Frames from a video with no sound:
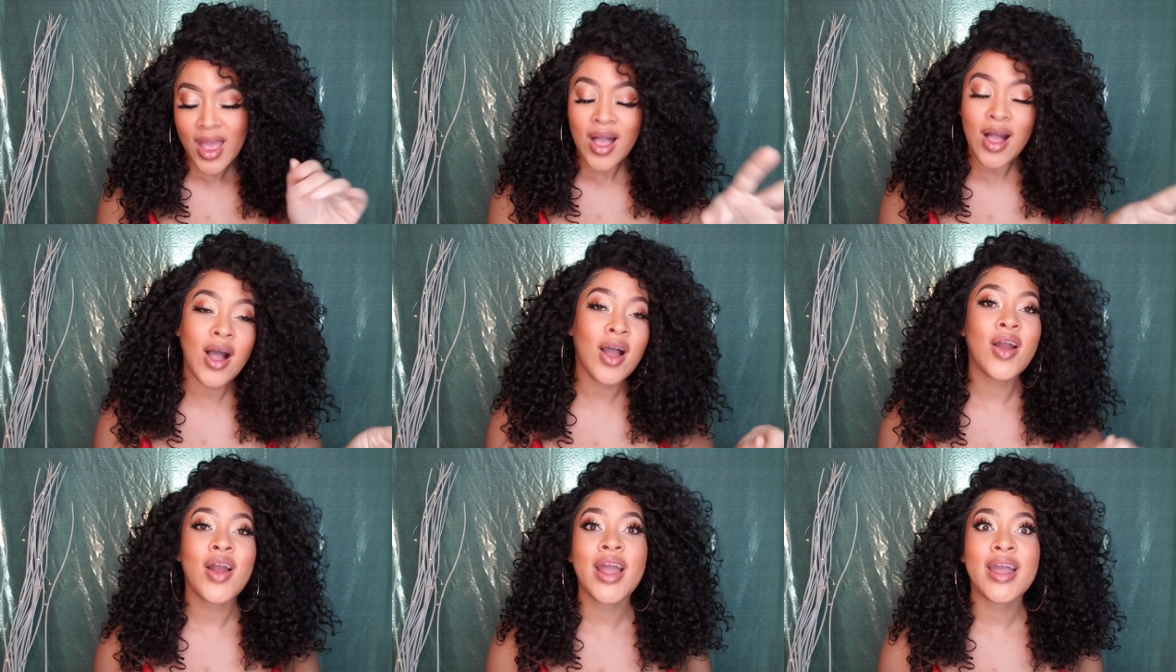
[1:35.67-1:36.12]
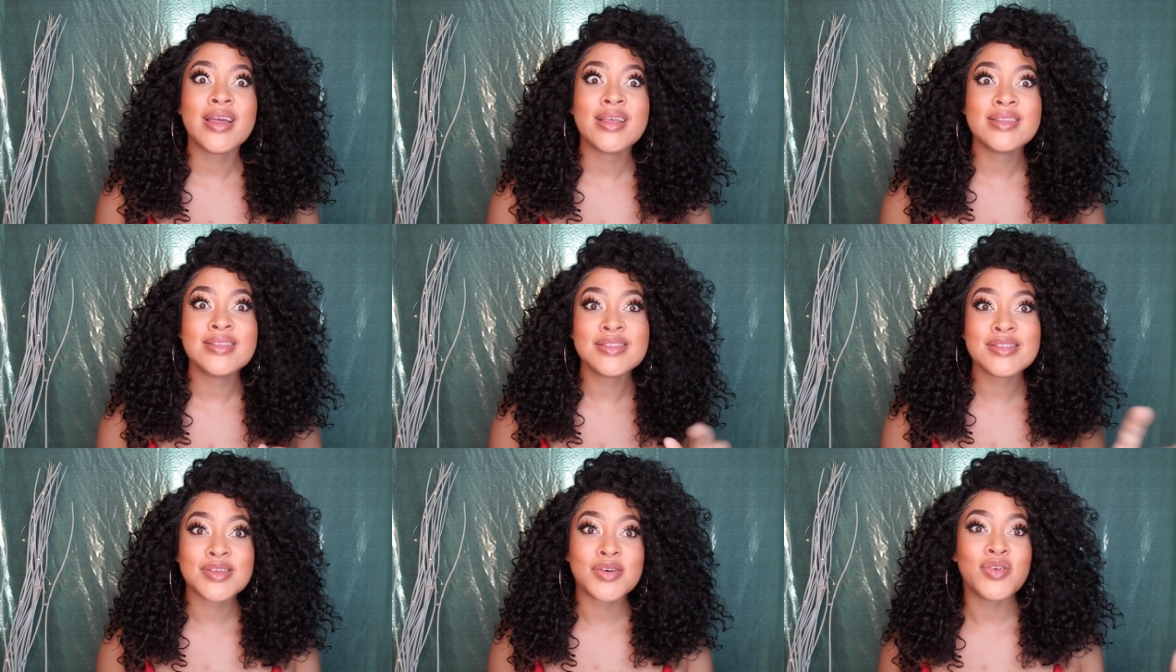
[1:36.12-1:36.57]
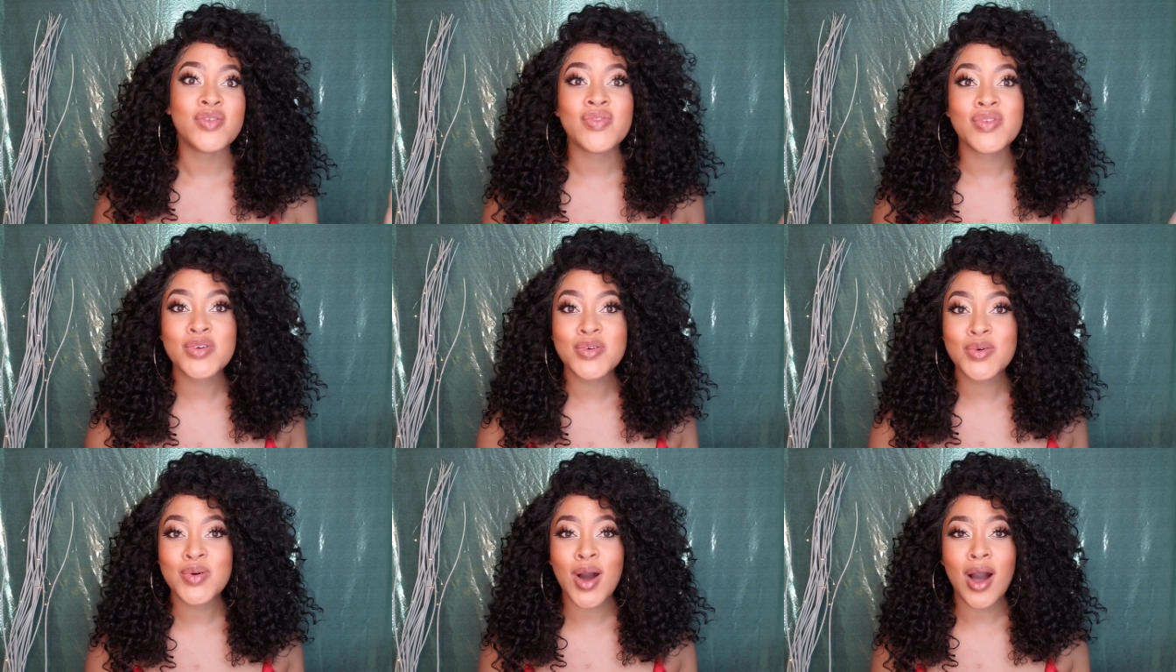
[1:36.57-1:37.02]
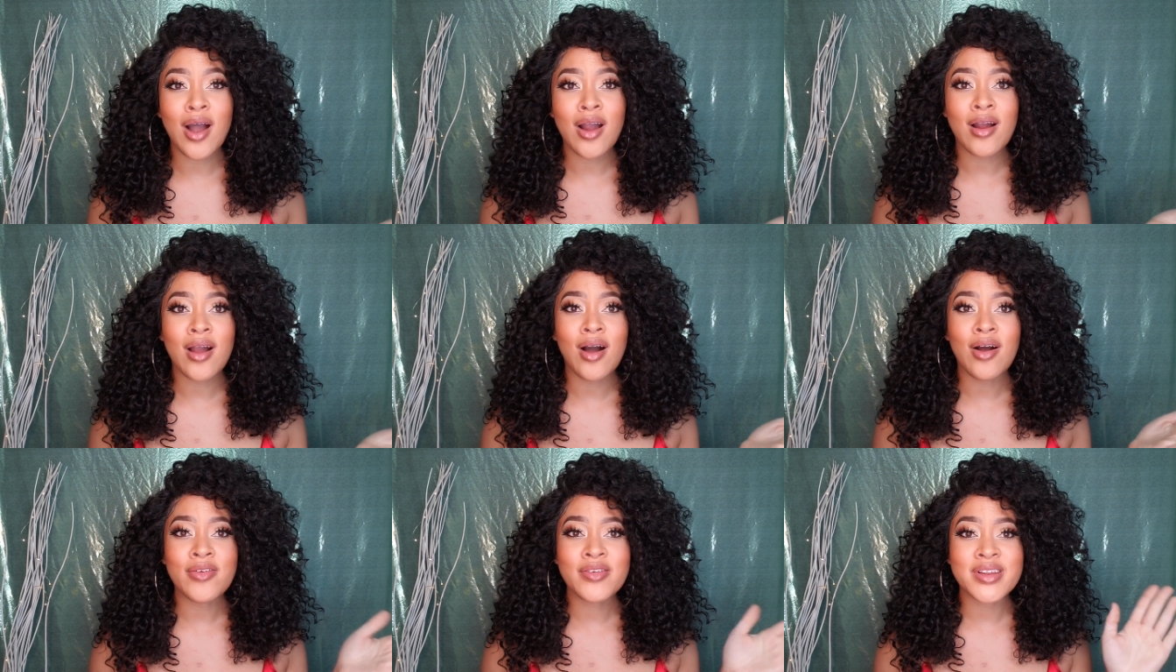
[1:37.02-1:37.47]
All right, and so if you are
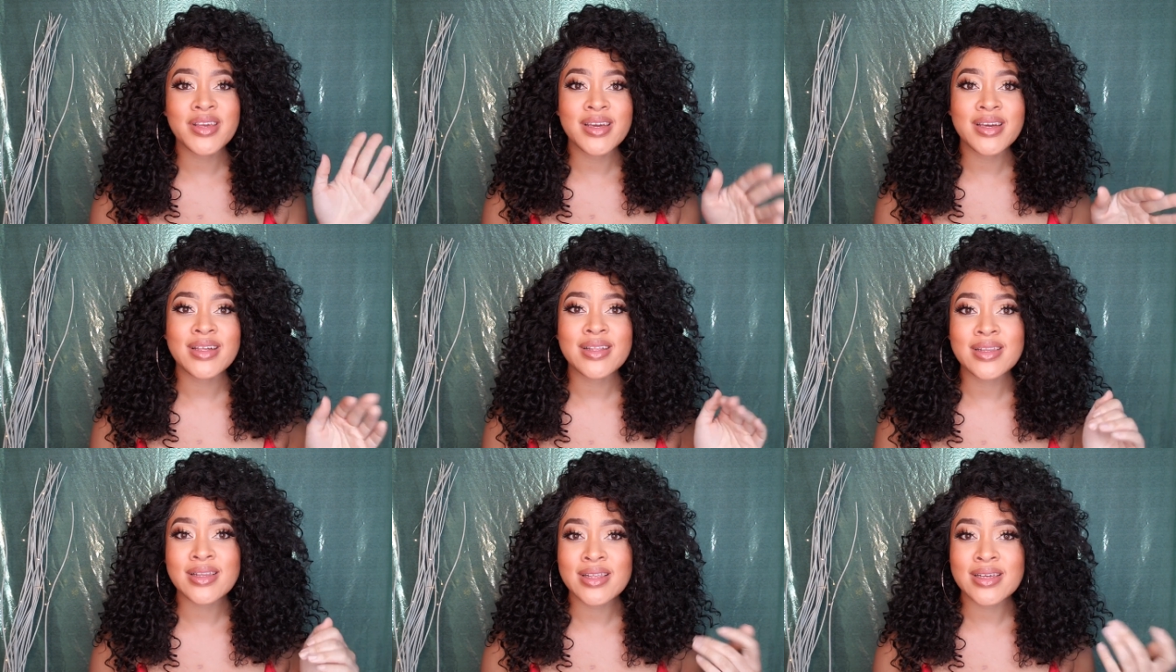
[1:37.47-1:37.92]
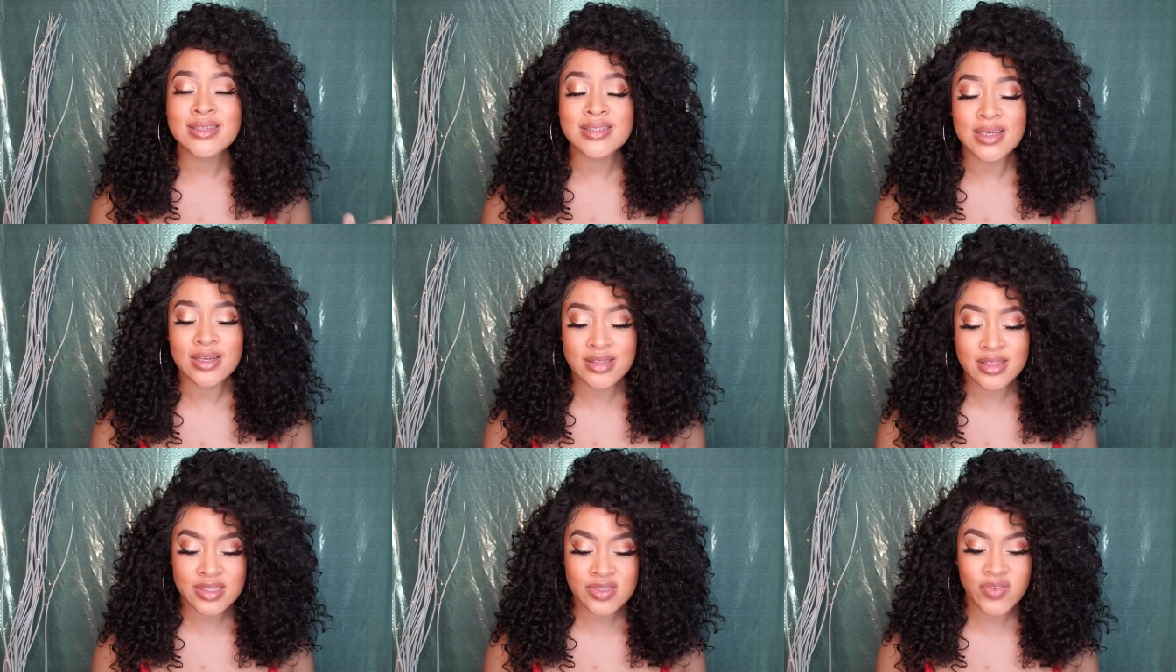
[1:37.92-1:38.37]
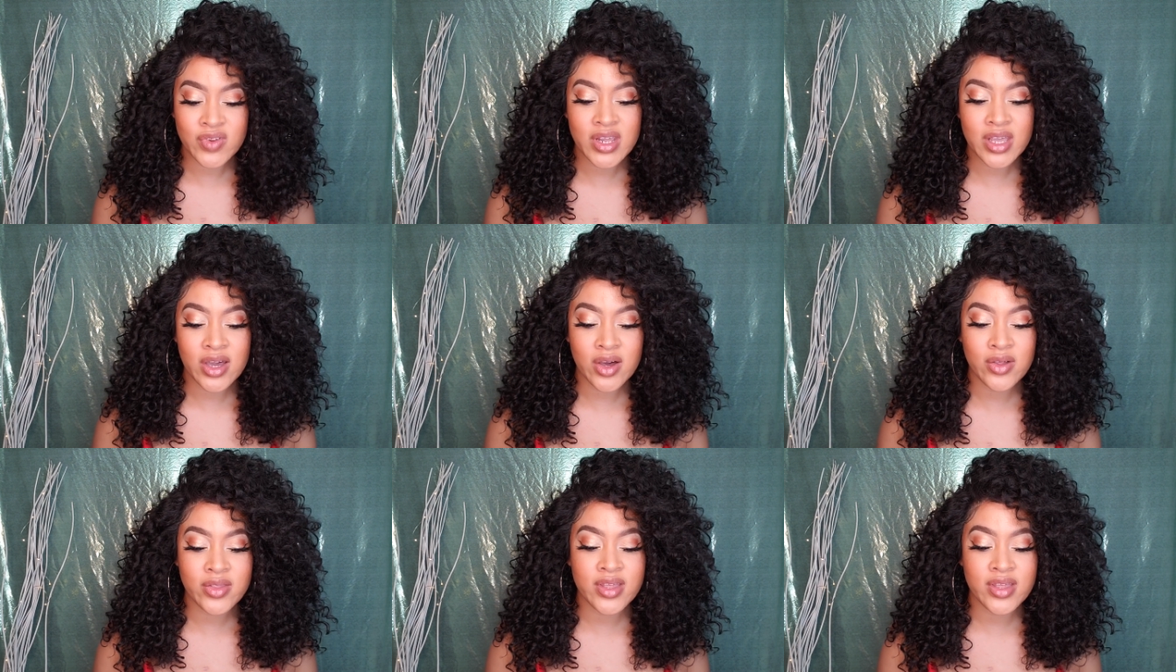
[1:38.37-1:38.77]
already clicked on this video,